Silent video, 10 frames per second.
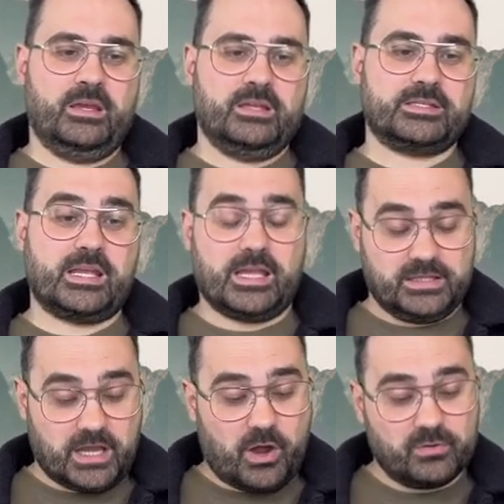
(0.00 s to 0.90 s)
You see, in
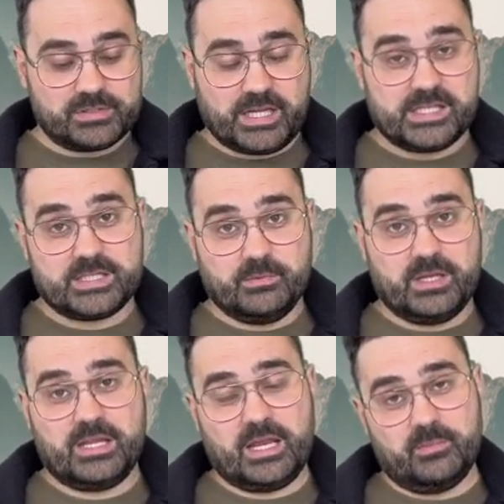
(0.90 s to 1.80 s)
the Old
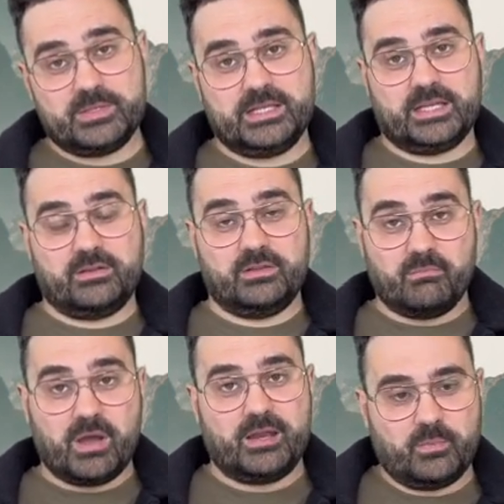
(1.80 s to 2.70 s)
Testament, and in particular in the
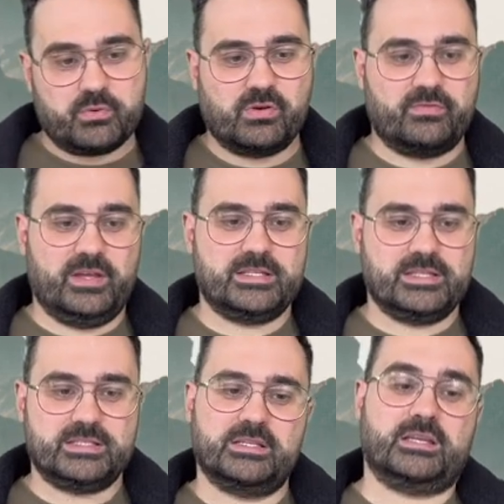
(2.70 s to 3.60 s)
Minor Prophets, this
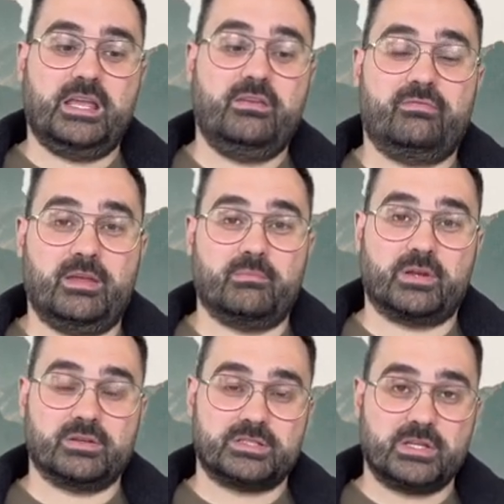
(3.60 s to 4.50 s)
is a key theme
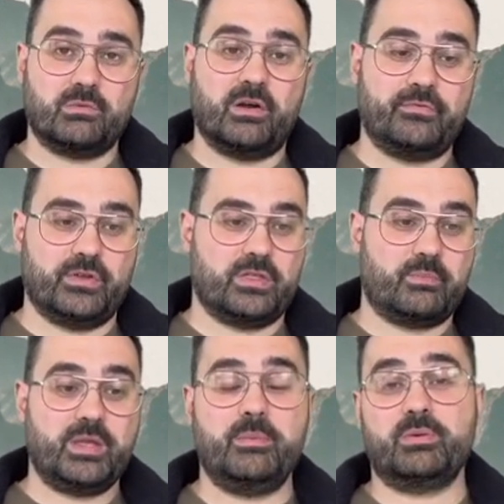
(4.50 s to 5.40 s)
because so often the
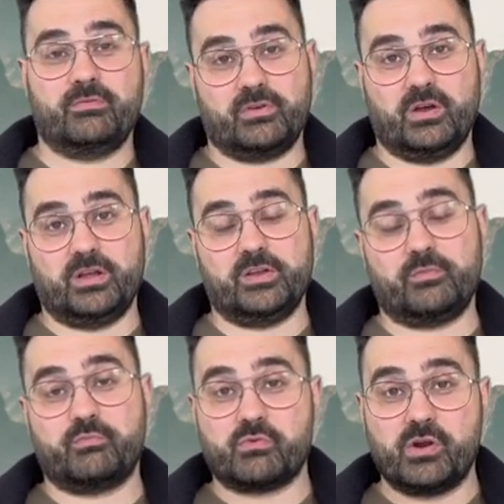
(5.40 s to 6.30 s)
people of God
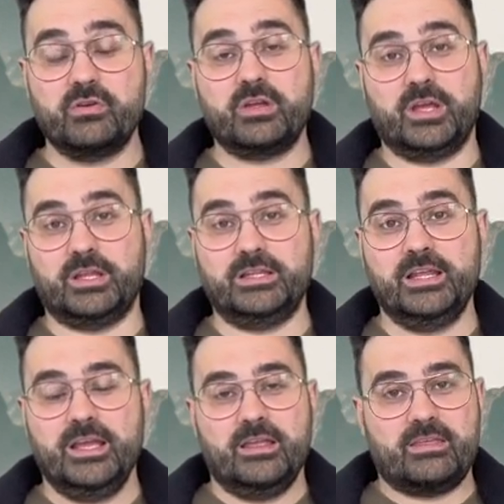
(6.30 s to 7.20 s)
have broken
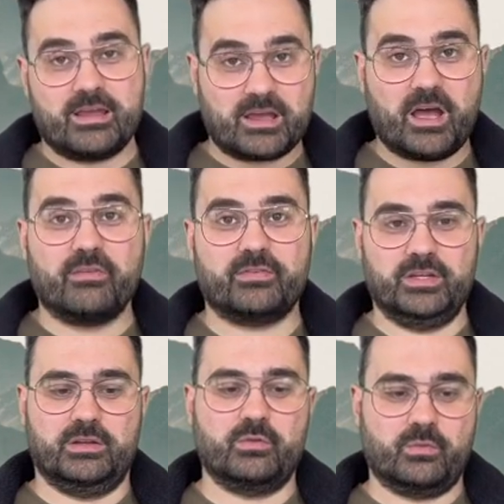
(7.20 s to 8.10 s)
their
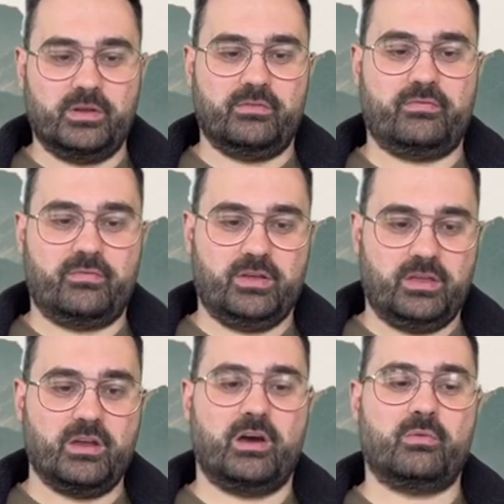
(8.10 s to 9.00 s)
covenant with
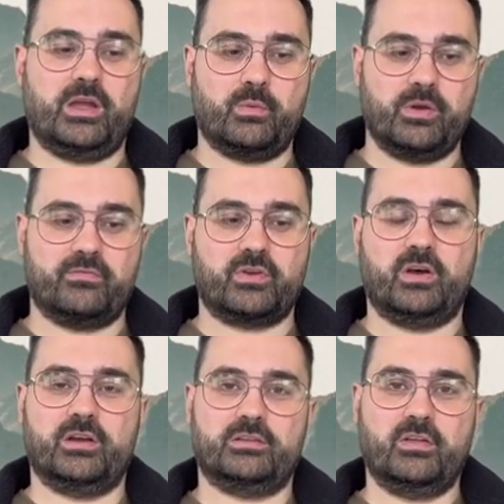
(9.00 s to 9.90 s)
Yahweh, with
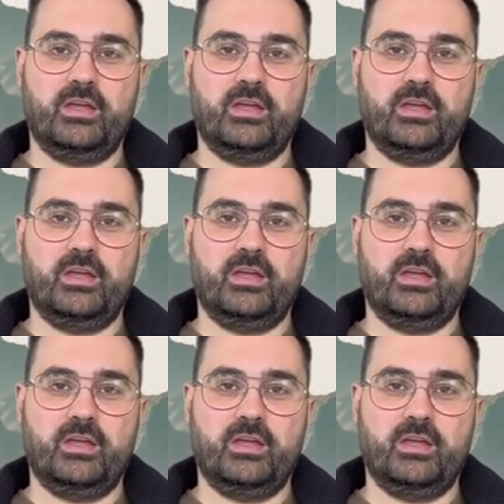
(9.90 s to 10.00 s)
God.